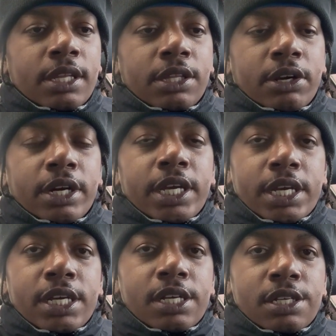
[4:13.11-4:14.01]
there
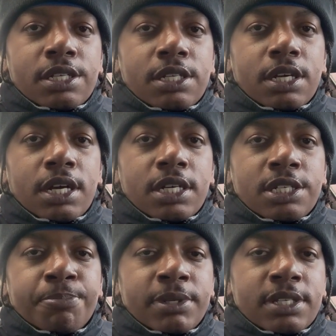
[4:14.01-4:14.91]
is a
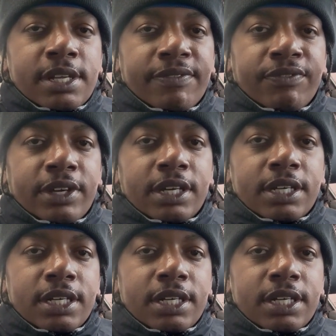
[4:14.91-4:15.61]
specific